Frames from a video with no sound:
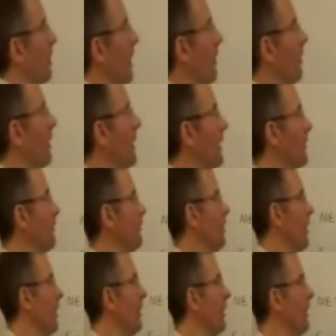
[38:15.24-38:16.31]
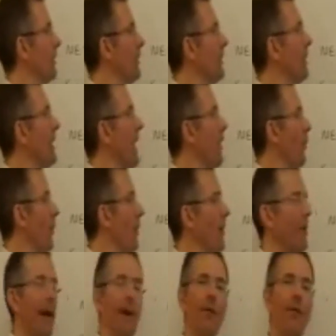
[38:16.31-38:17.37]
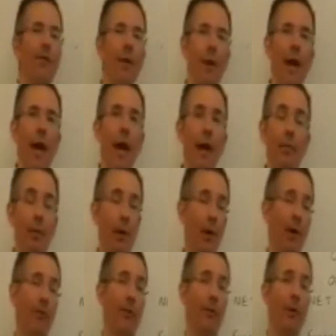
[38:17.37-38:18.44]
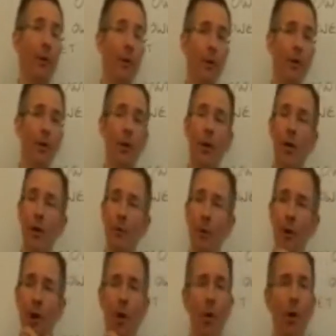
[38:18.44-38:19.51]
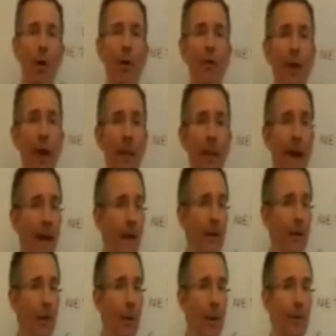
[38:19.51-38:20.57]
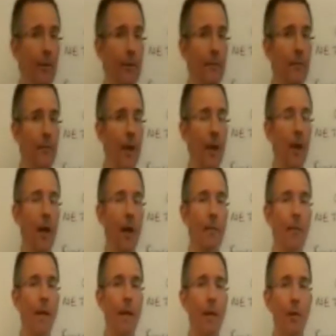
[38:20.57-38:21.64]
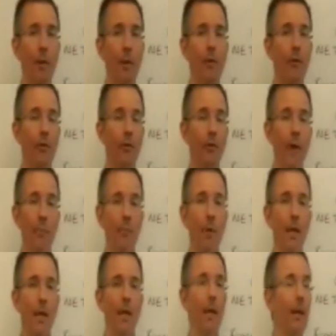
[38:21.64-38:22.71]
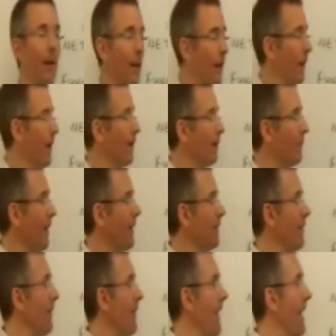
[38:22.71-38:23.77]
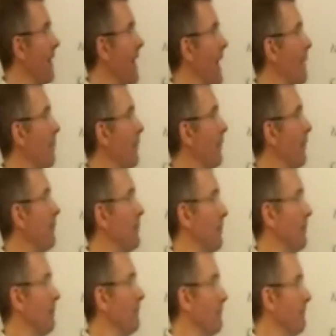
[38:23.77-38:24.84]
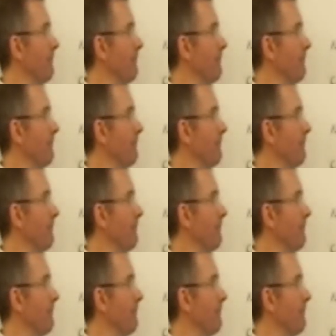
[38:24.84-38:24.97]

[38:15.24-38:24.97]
you can't conjure net worth out of thin air. It'd be nice if you could, but no one I've yet met can do it. In other words, somebody has funded that net position.